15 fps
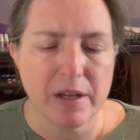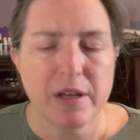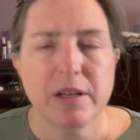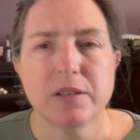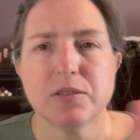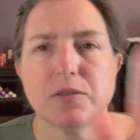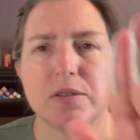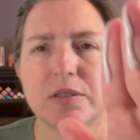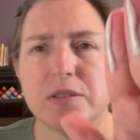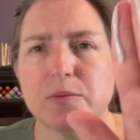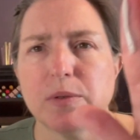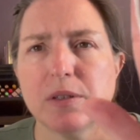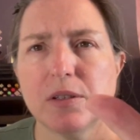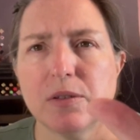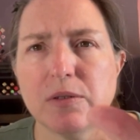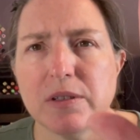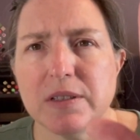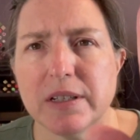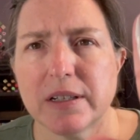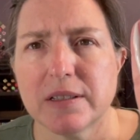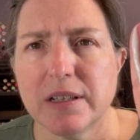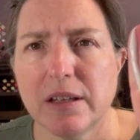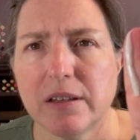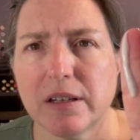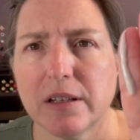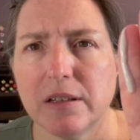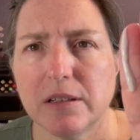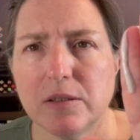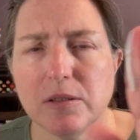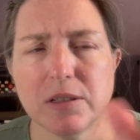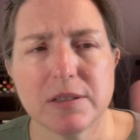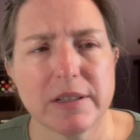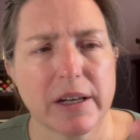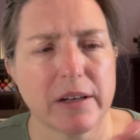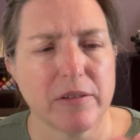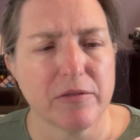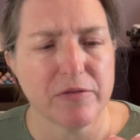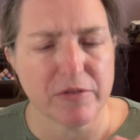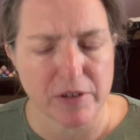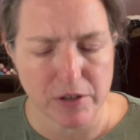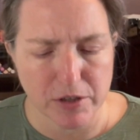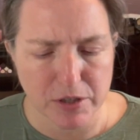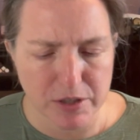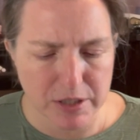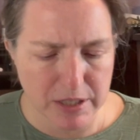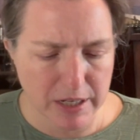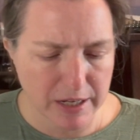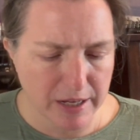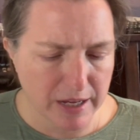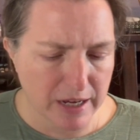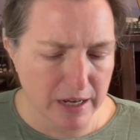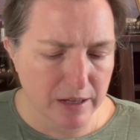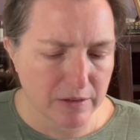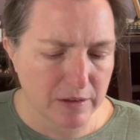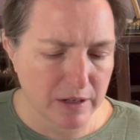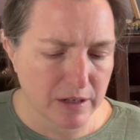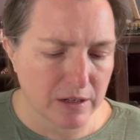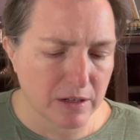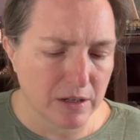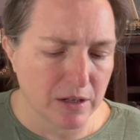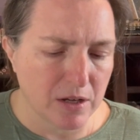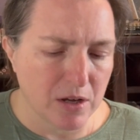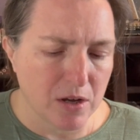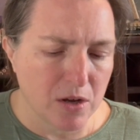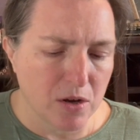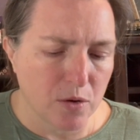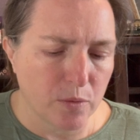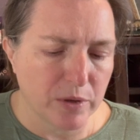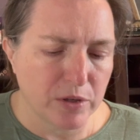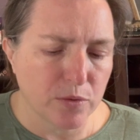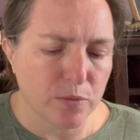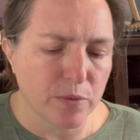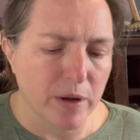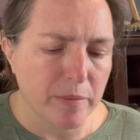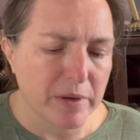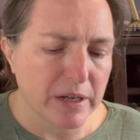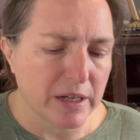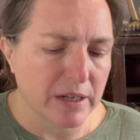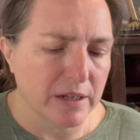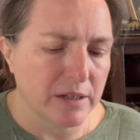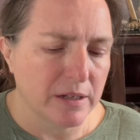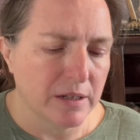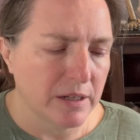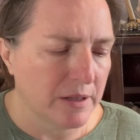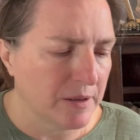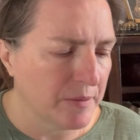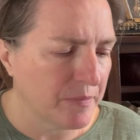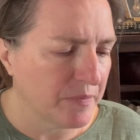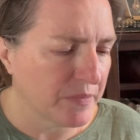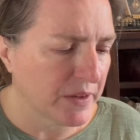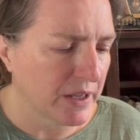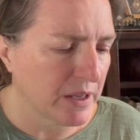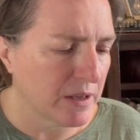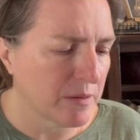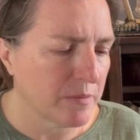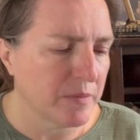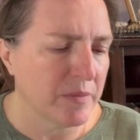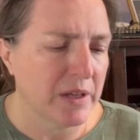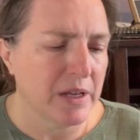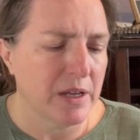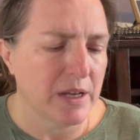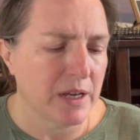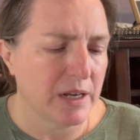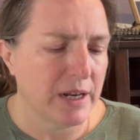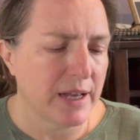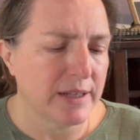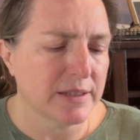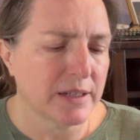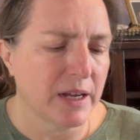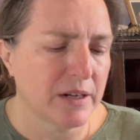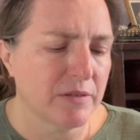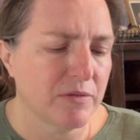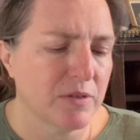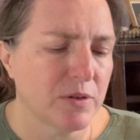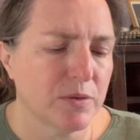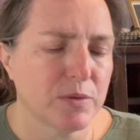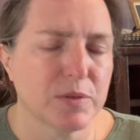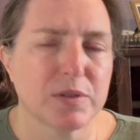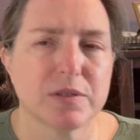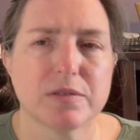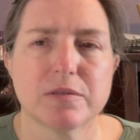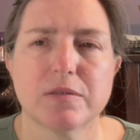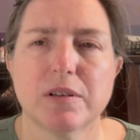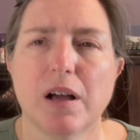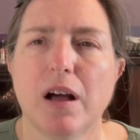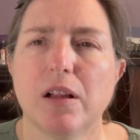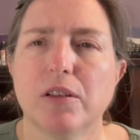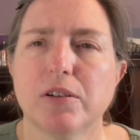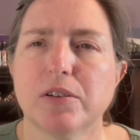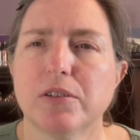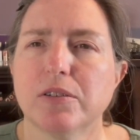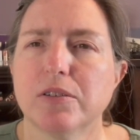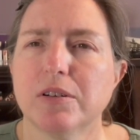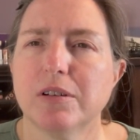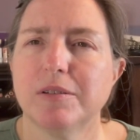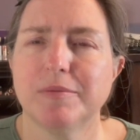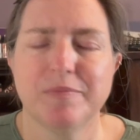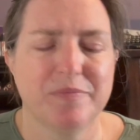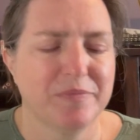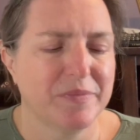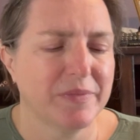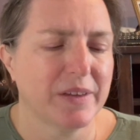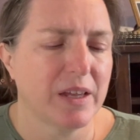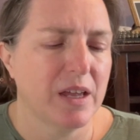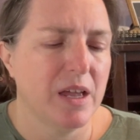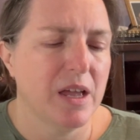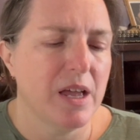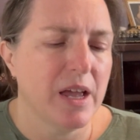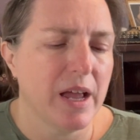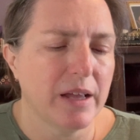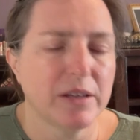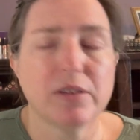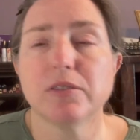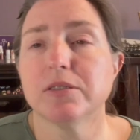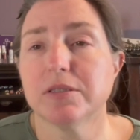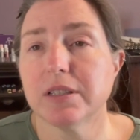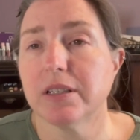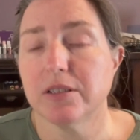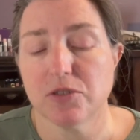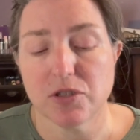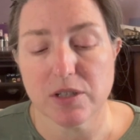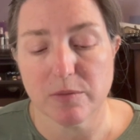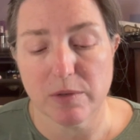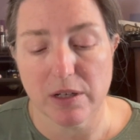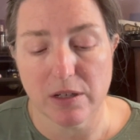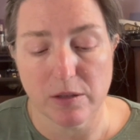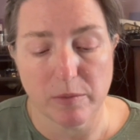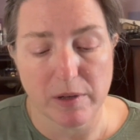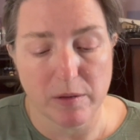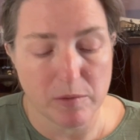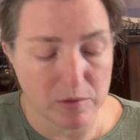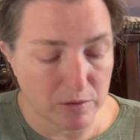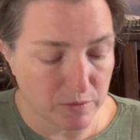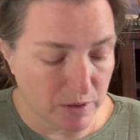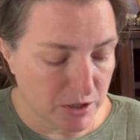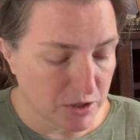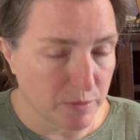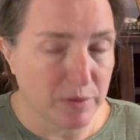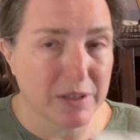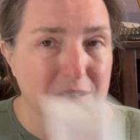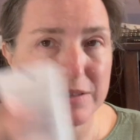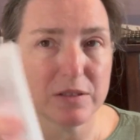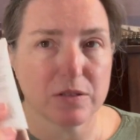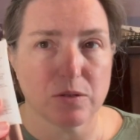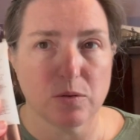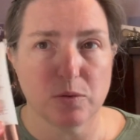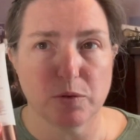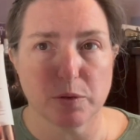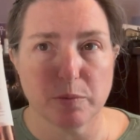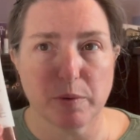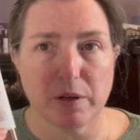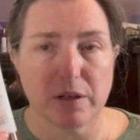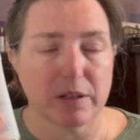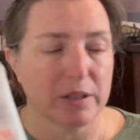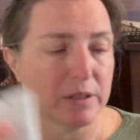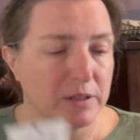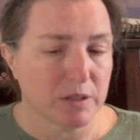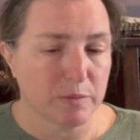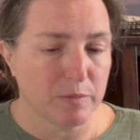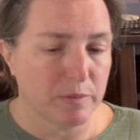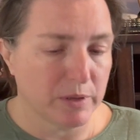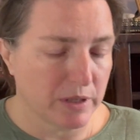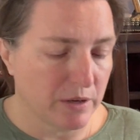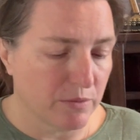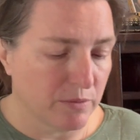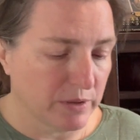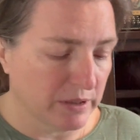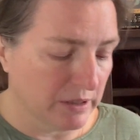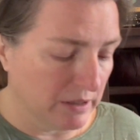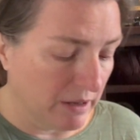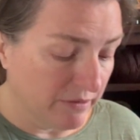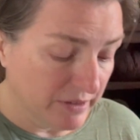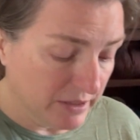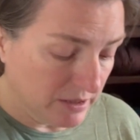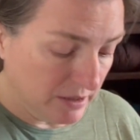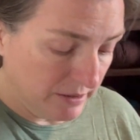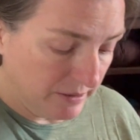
So this is what the Unisex Healthy Glow looks like at first, and then when you rub it in, it has kind of those color, you'll see in just a minute, you'll be able to watch it, but this is an older product, but I really love it.